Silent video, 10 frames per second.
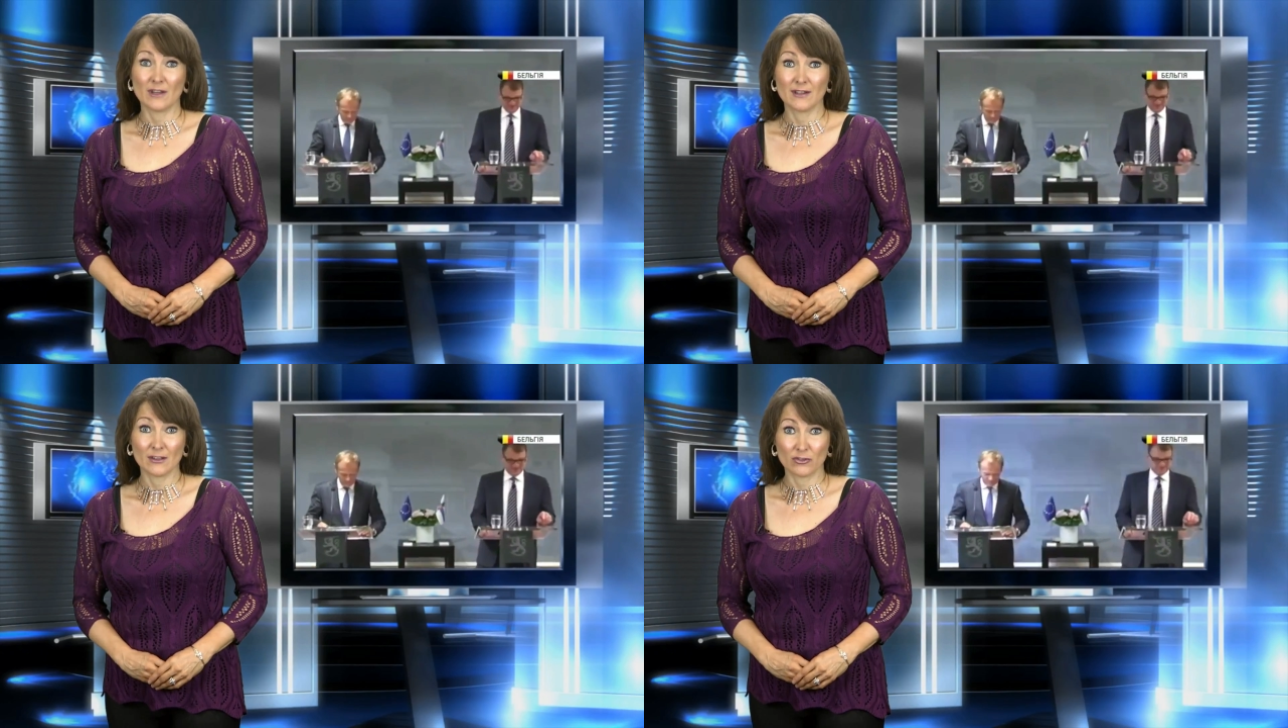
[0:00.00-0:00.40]

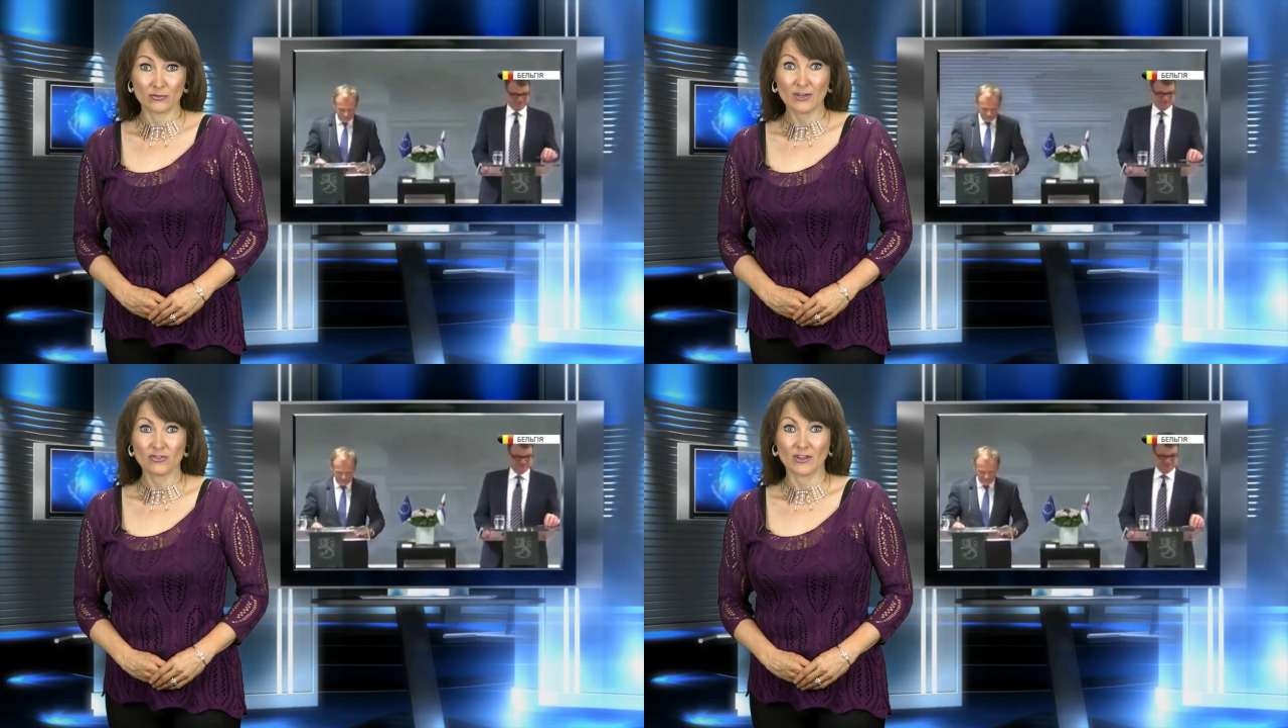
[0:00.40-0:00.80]

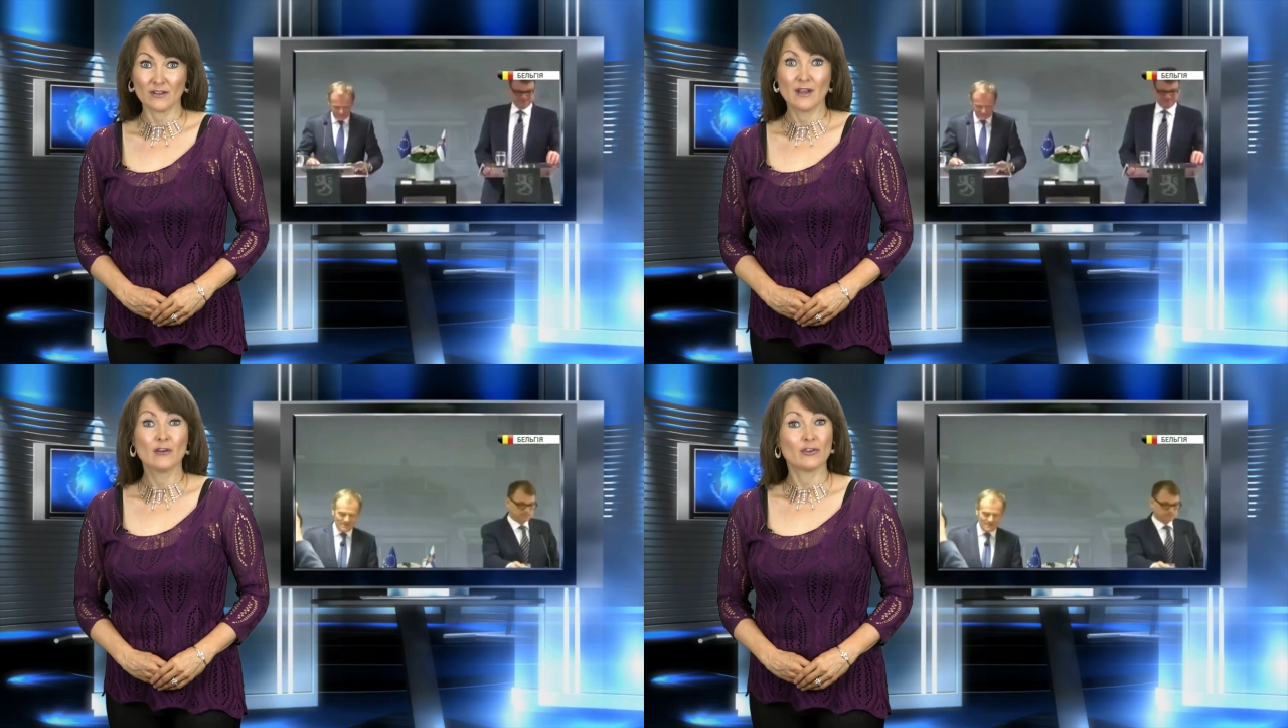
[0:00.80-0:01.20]
against Russia
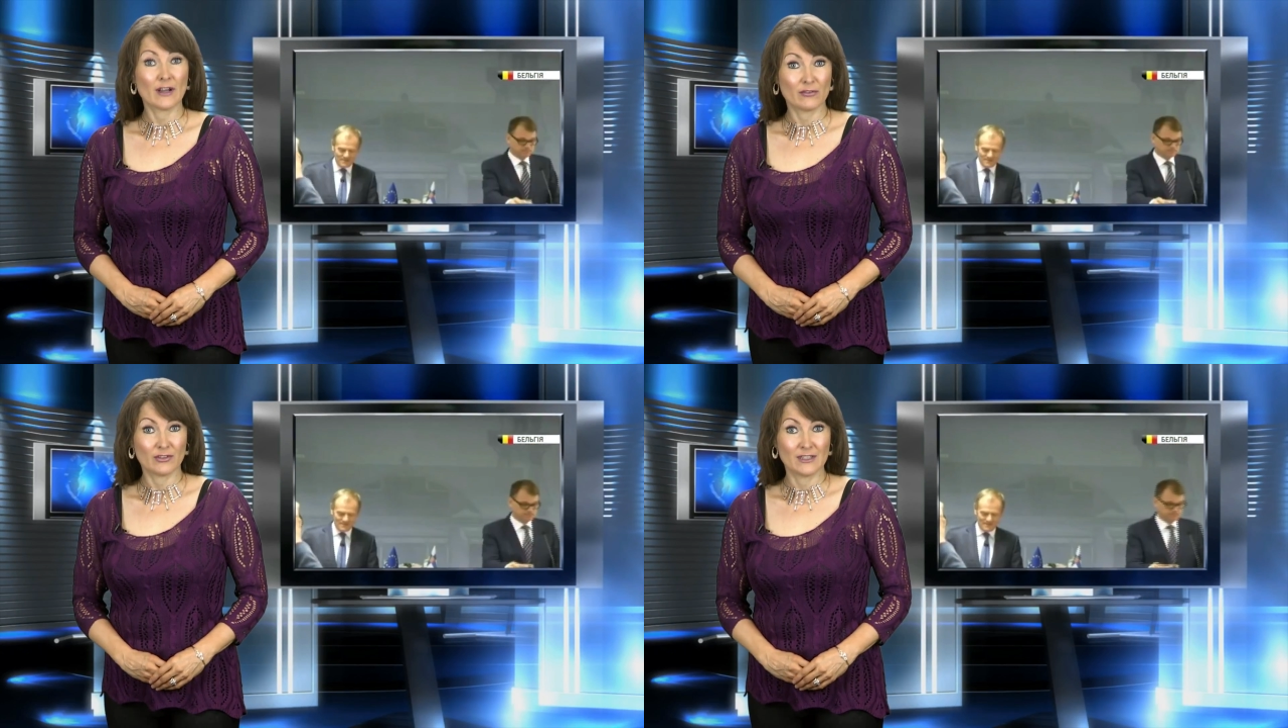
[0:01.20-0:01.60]
for
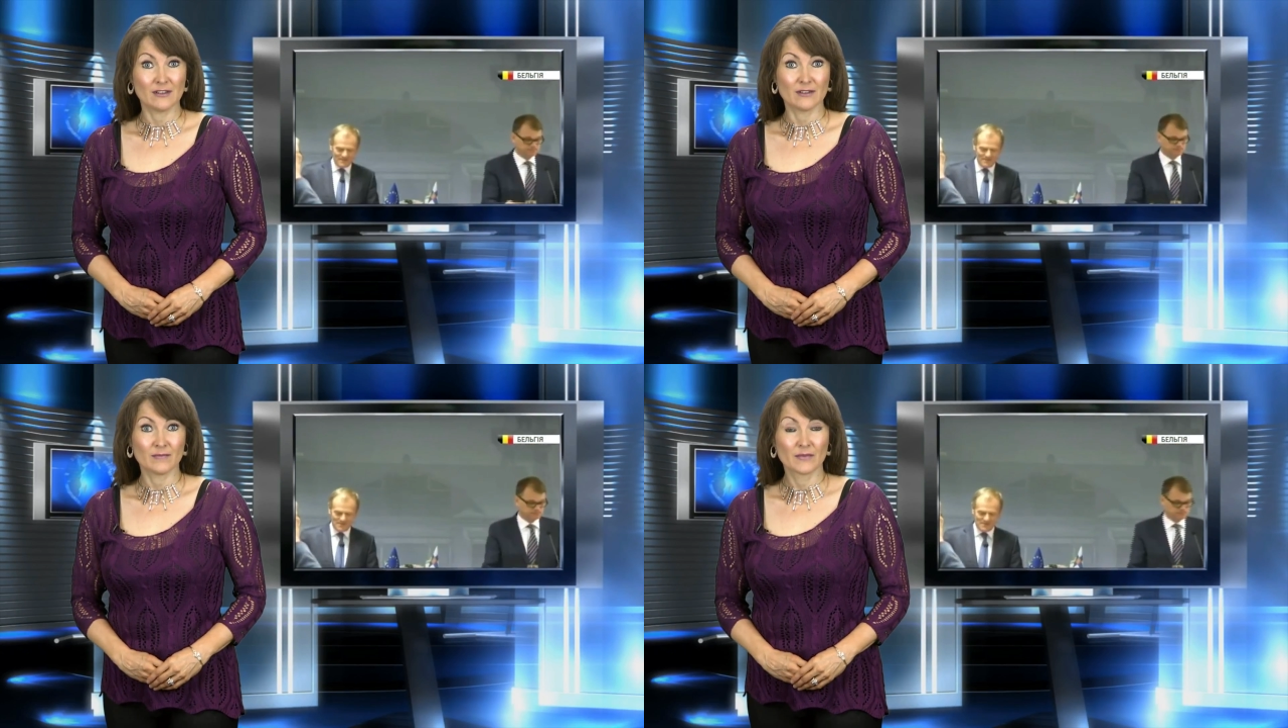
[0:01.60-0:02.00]
half a year,